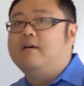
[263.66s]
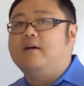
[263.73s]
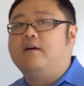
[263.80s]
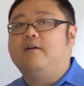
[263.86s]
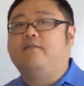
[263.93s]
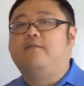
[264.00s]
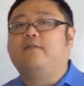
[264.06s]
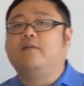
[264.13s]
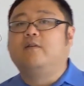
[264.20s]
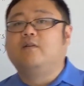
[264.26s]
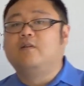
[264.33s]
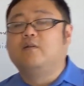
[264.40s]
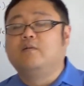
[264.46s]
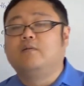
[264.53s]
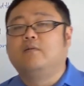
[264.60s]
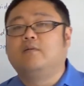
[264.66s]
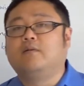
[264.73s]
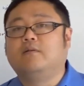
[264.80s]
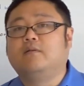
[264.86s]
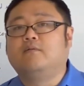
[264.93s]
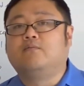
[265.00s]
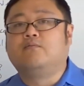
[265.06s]
of
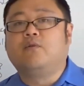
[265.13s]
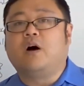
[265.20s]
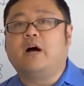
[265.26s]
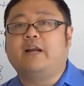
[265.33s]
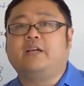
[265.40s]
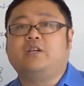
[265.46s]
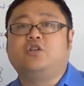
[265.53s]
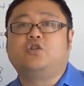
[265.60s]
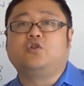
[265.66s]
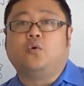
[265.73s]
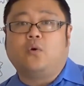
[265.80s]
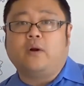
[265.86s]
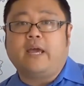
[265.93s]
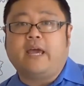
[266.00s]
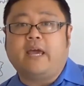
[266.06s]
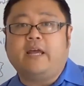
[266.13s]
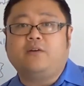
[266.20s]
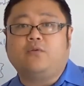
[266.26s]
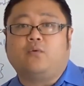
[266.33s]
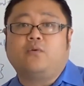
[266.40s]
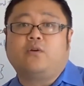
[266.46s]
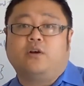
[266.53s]
writing shorthand
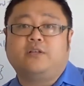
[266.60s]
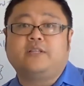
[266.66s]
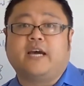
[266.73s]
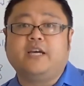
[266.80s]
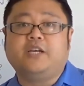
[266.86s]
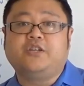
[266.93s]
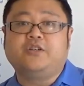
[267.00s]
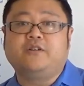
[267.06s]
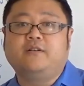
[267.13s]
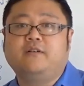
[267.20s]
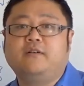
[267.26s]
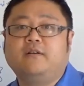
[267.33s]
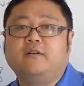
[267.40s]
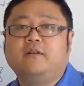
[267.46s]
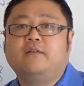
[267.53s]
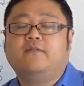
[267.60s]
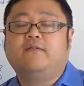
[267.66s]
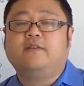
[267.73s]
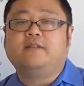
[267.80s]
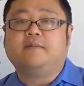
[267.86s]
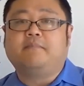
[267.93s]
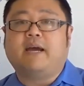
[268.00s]
or notation
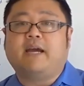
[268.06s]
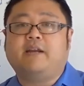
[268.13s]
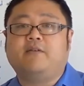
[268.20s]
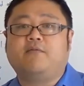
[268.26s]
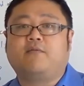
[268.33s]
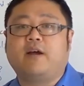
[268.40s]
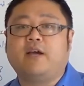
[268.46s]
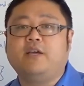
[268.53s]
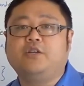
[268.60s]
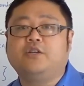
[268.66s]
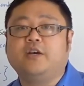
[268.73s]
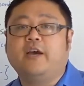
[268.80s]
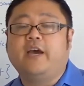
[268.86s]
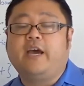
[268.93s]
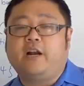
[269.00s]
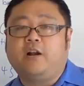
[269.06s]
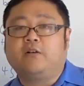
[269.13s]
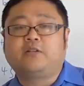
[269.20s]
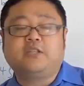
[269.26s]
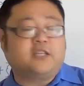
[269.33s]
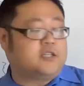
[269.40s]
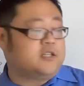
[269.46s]
for domain and range. And
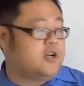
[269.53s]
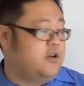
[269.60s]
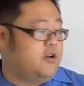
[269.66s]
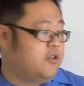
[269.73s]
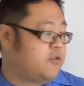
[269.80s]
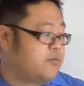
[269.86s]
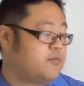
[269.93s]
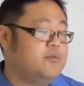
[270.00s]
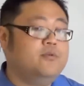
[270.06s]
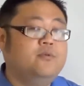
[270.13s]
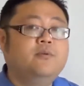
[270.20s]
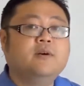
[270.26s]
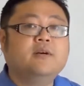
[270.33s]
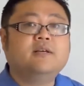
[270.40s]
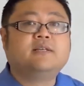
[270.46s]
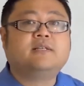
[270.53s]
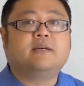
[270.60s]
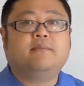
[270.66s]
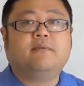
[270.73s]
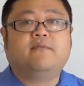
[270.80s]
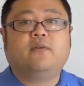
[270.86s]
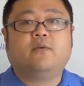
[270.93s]
I'll just go through
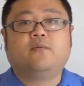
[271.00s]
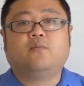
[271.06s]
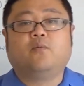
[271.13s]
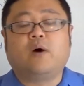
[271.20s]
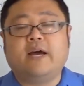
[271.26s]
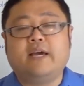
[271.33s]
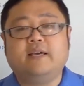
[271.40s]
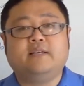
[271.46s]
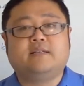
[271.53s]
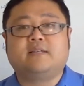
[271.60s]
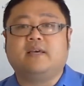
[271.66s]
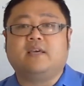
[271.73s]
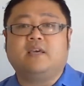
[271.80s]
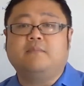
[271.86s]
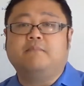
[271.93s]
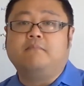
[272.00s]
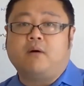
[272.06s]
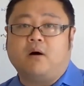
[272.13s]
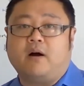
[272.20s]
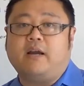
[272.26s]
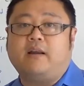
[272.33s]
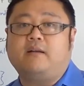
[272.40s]
some of the ways that you
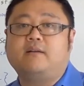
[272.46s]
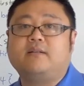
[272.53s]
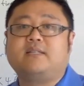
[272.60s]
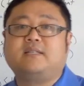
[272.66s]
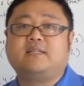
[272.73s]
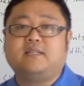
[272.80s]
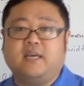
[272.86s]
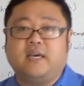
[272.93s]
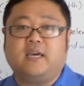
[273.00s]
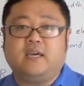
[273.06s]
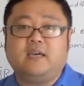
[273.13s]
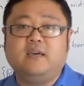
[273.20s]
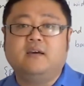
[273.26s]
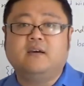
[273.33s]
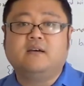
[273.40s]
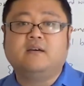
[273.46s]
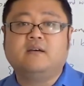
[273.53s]
might see